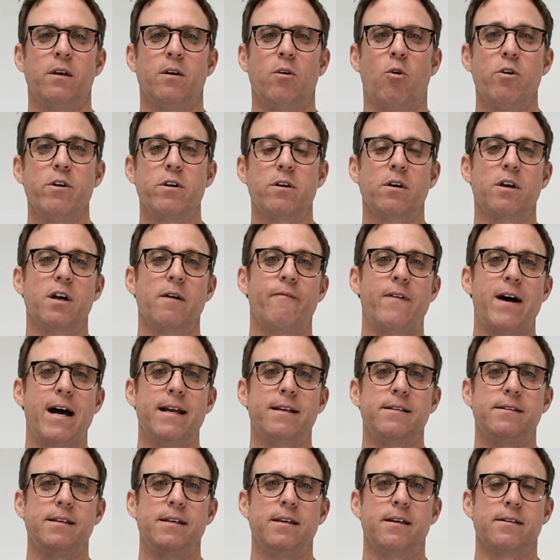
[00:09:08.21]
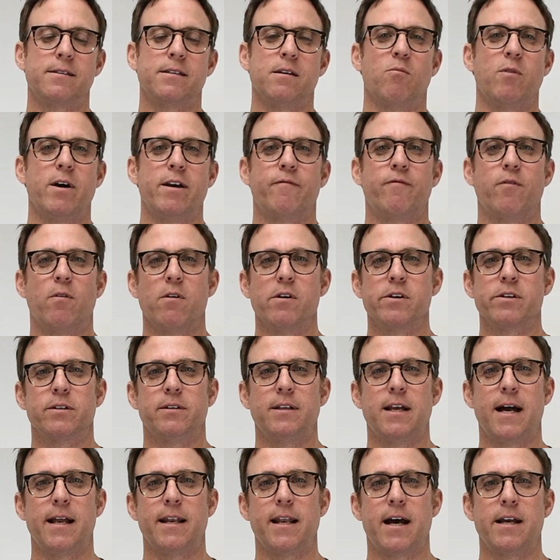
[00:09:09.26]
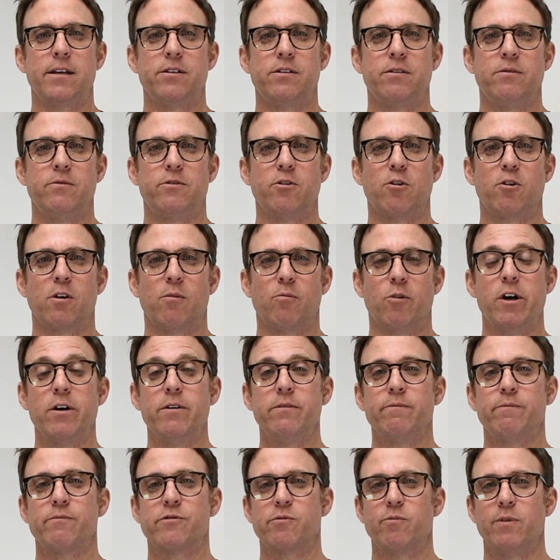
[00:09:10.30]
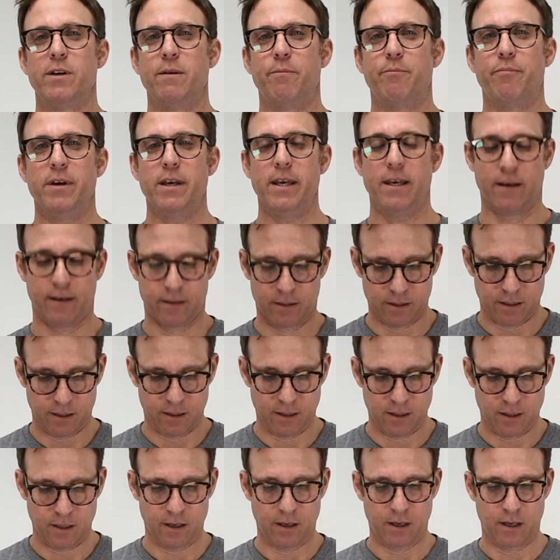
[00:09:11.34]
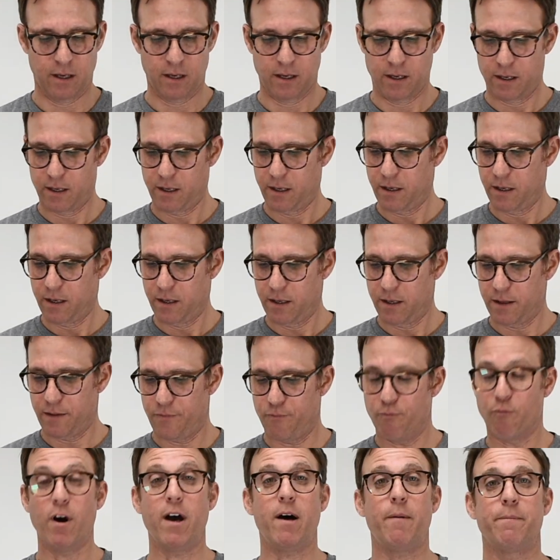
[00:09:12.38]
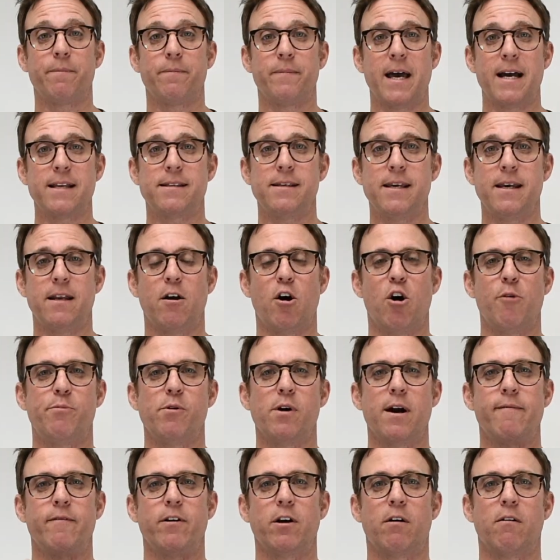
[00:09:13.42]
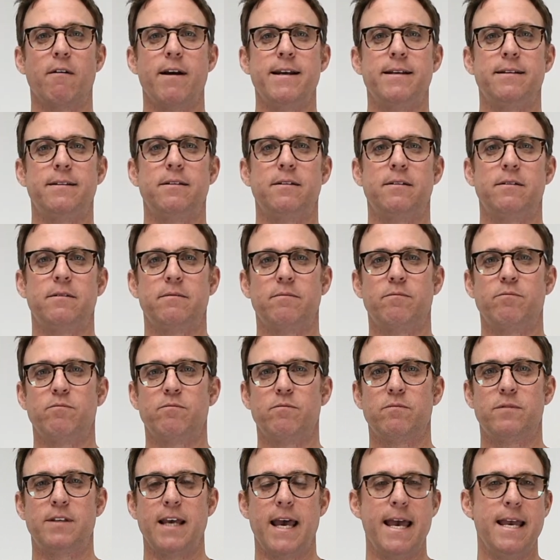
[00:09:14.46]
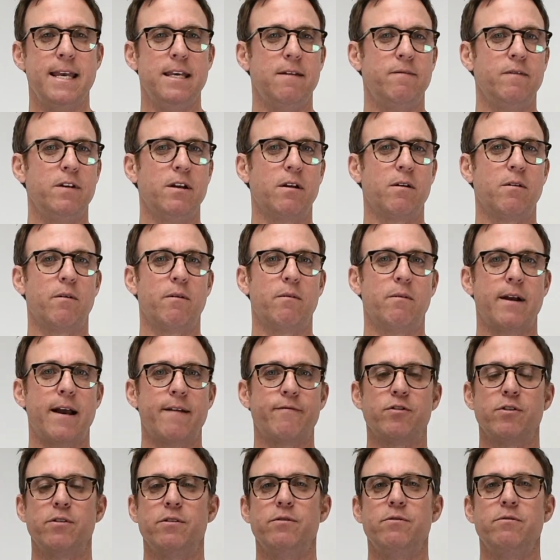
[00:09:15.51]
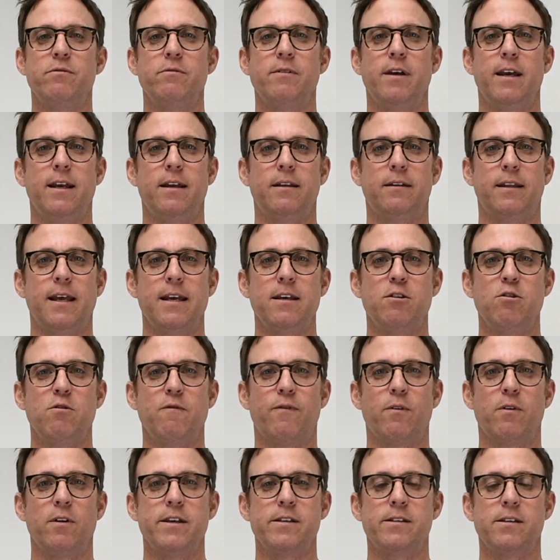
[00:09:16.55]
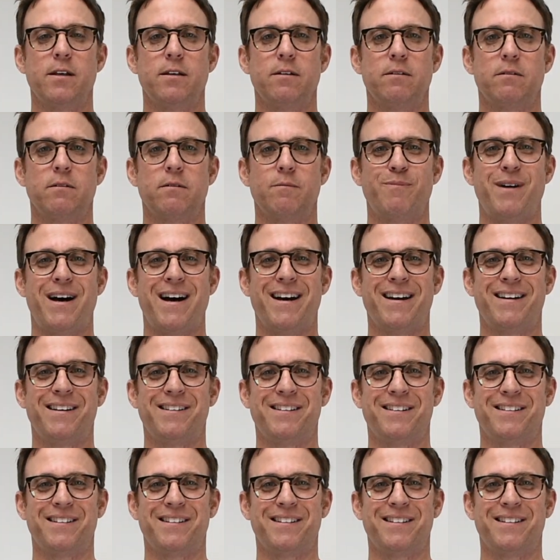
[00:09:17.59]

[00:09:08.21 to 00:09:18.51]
or you can come by and see us in Wake Forest, 992 Durham Road, Suite B. Well, that's it. Hope you're having a great day, evening, or afternoon, and thank you for listening. Bye.